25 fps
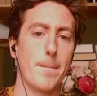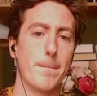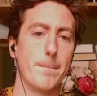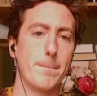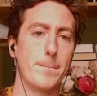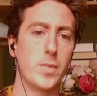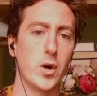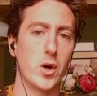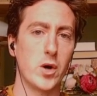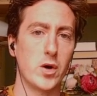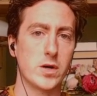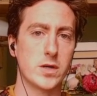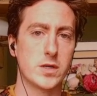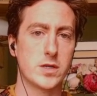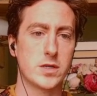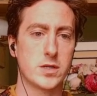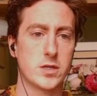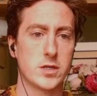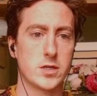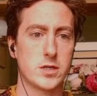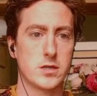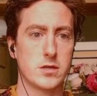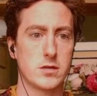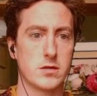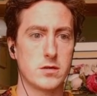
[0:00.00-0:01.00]

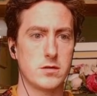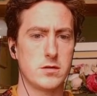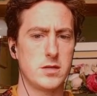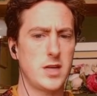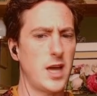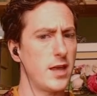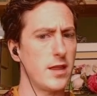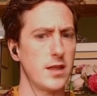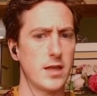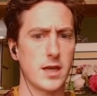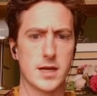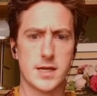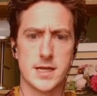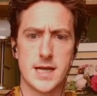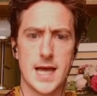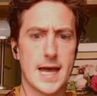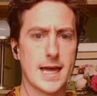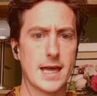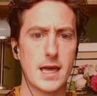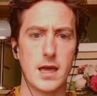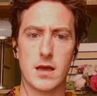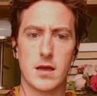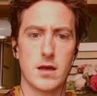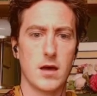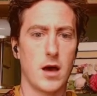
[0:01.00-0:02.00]
But yeah, the
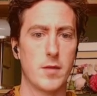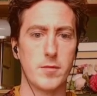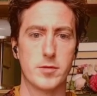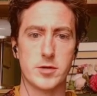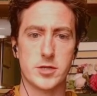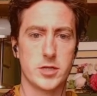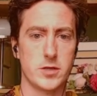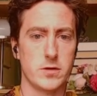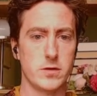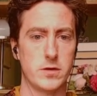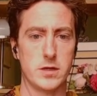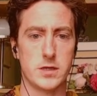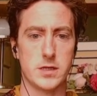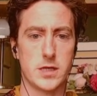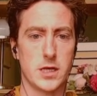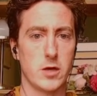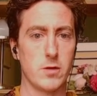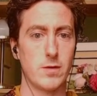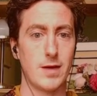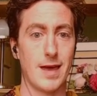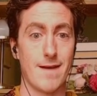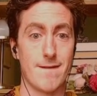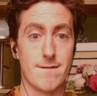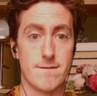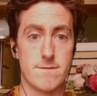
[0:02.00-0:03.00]
attacking opportunity that you
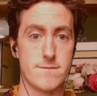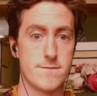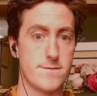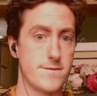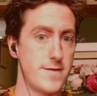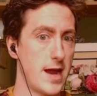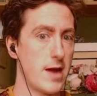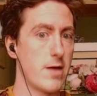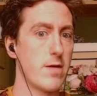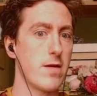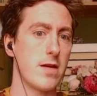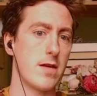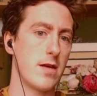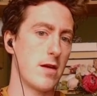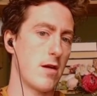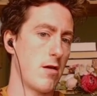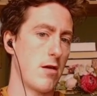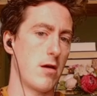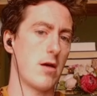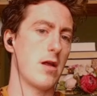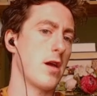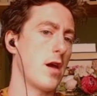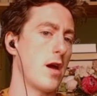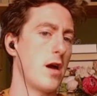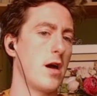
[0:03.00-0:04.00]
get very
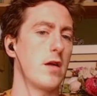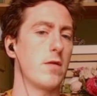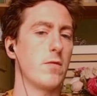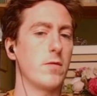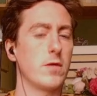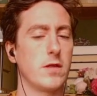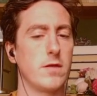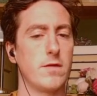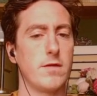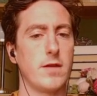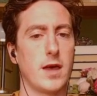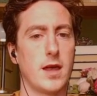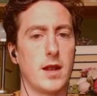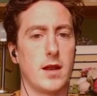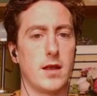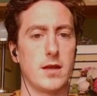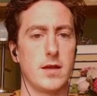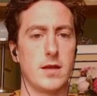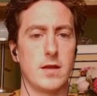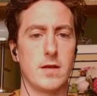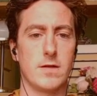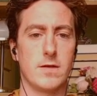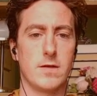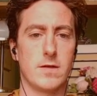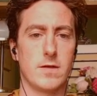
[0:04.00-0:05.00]
early on with the Vienna
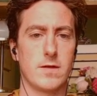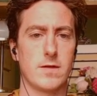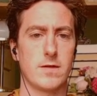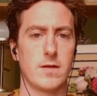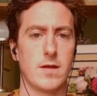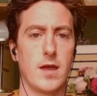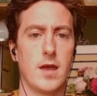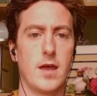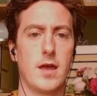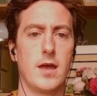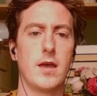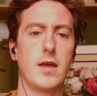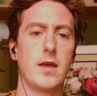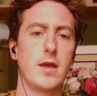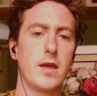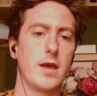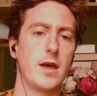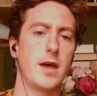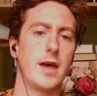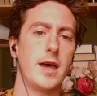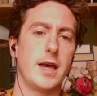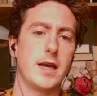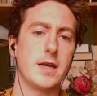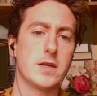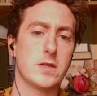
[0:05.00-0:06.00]
is
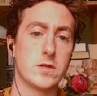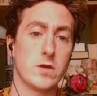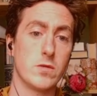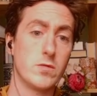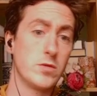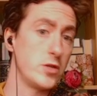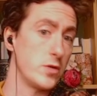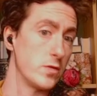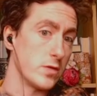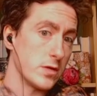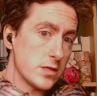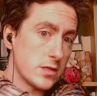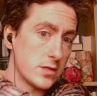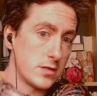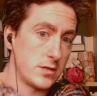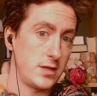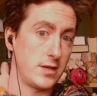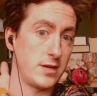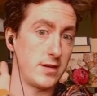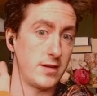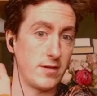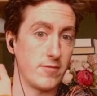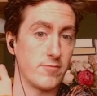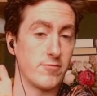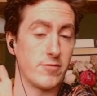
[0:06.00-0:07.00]
sumptuous.
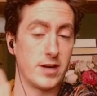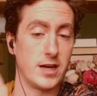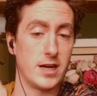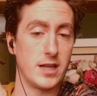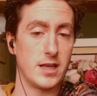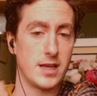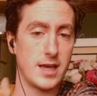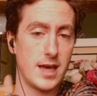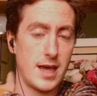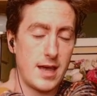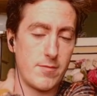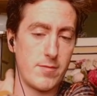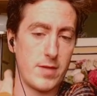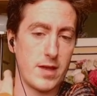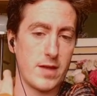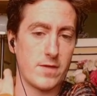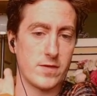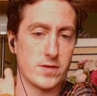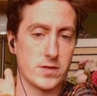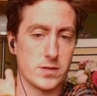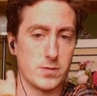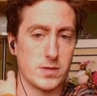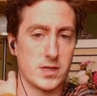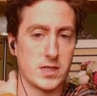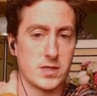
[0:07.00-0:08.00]
It really can make for
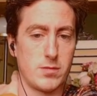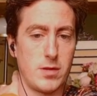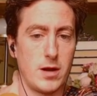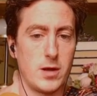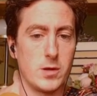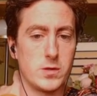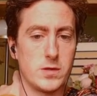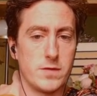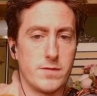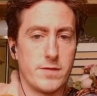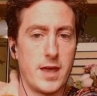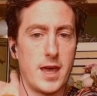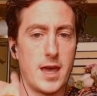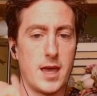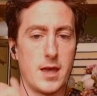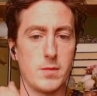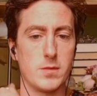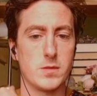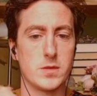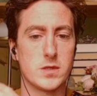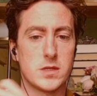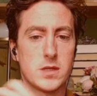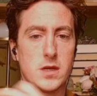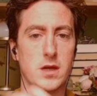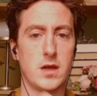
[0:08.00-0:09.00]
some explosive
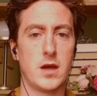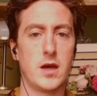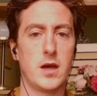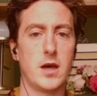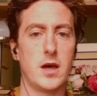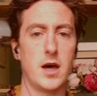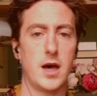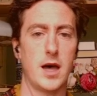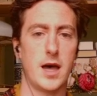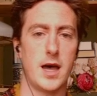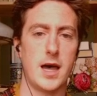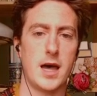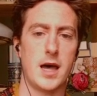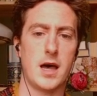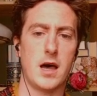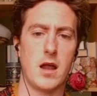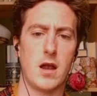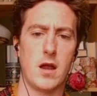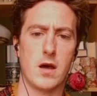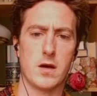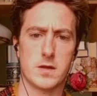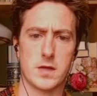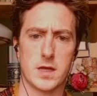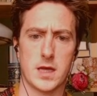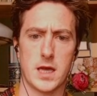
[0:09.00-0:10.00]
games.
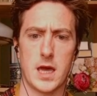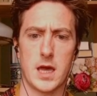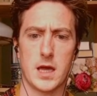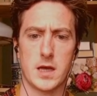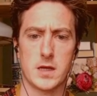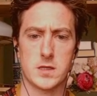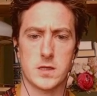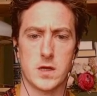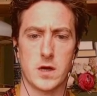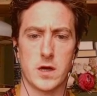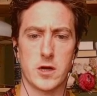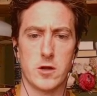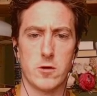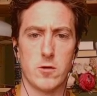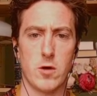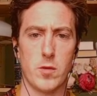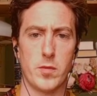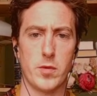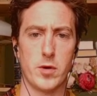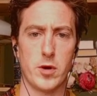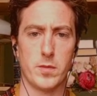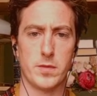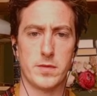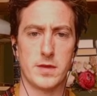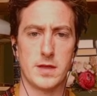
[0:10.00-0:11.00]
Along the king side, you
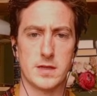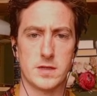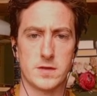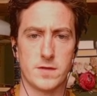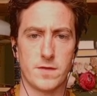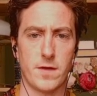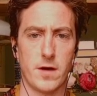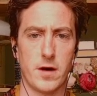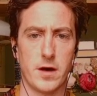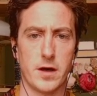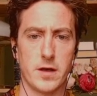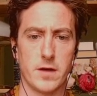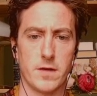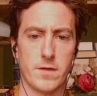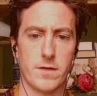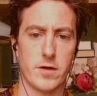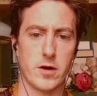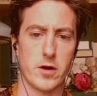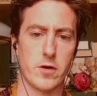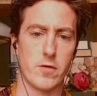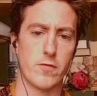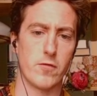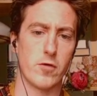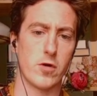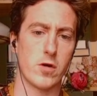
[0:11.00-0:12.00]
open up this file for
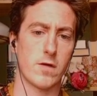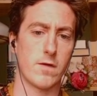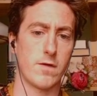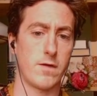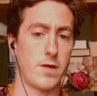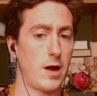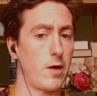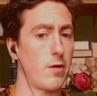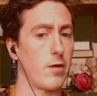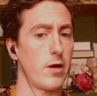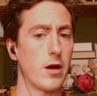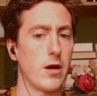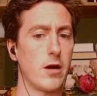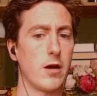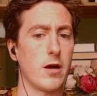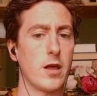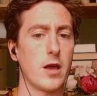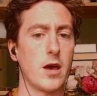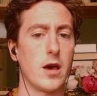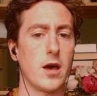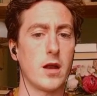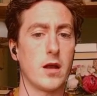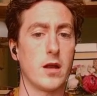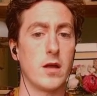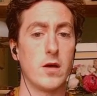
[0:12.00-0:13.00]
your rook very early
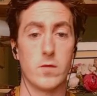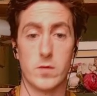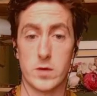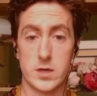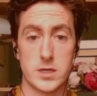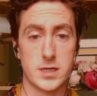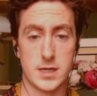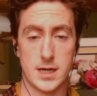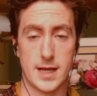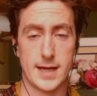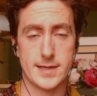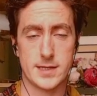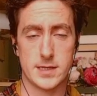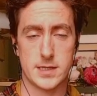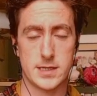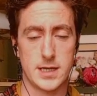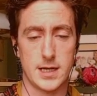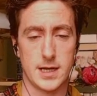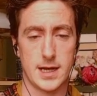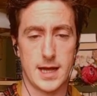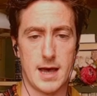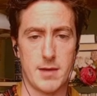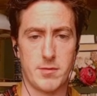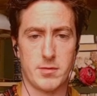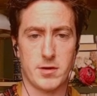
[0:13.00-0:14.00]
on, which has
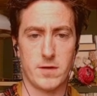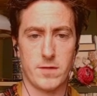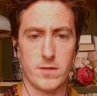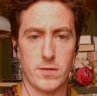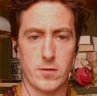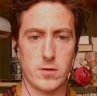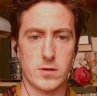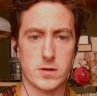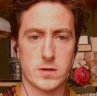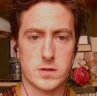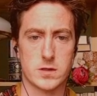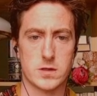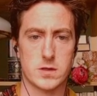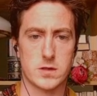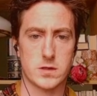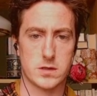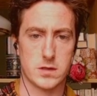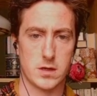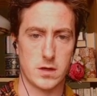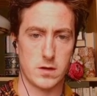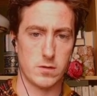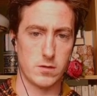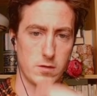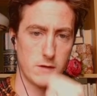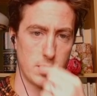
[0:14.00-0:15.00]
still happened for us.
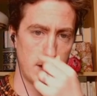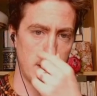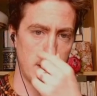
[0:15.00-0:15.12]
So